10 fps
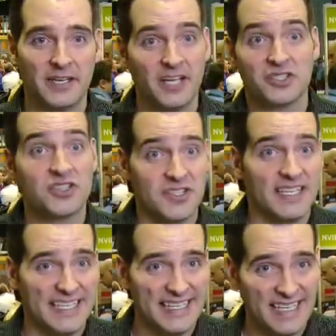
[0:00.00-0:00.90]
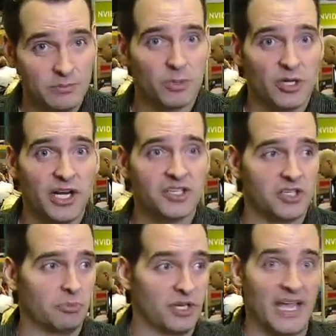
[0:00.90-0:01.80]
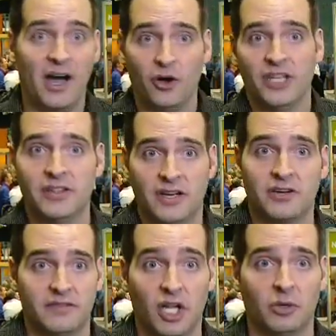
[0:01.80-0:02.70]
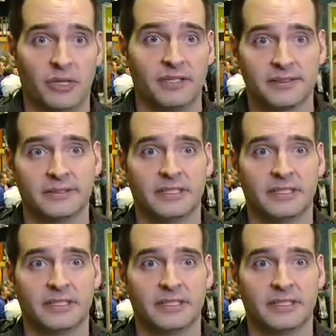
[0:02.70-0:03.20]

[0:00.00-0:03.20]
not just in production, but now in their development.